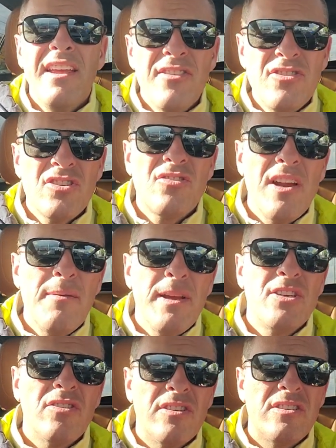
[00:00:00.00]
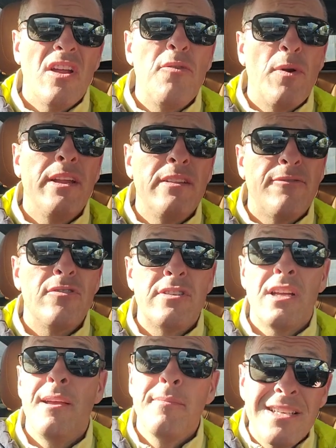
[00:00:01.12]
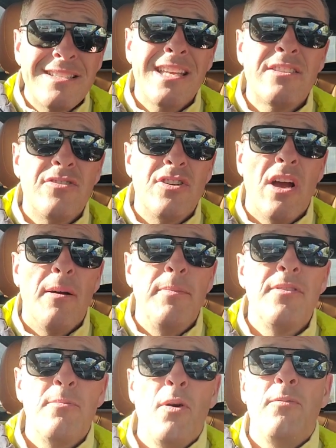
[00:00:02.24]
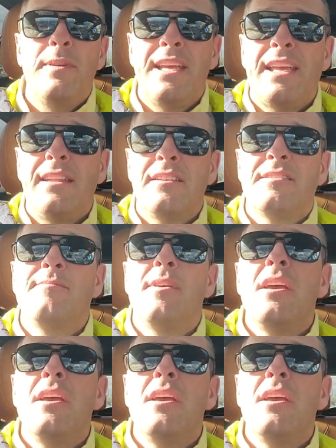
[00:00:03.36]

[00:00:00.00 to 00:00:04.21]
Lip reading: They're just trying to make sure it's done right the first time, because that's their job. They're both meticulous.